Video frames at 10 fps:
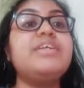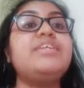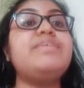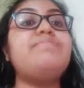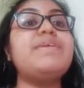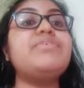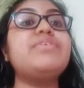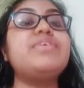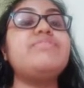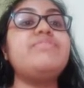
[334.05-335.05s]
depend on
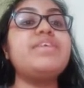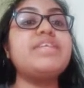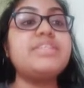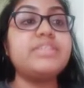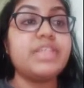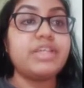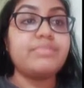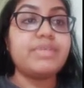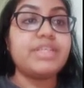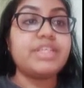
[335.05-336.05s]
influencer
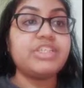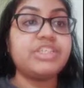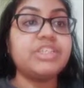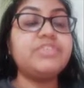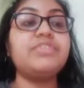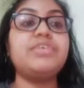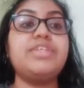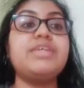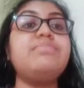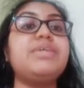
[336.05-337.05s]
recommendations for
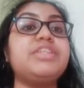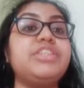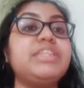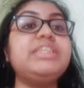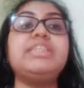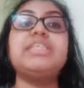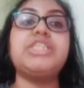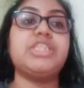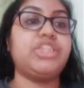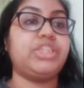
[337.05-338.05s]
their purchase
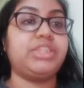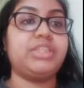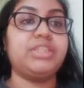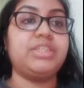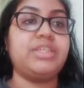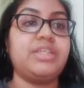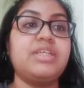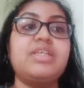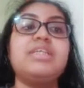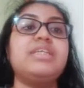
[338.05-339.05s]
decisions.
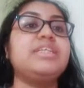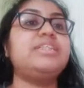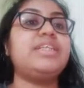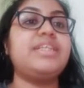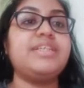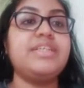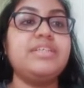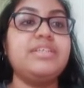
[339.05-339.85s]
Is it clear?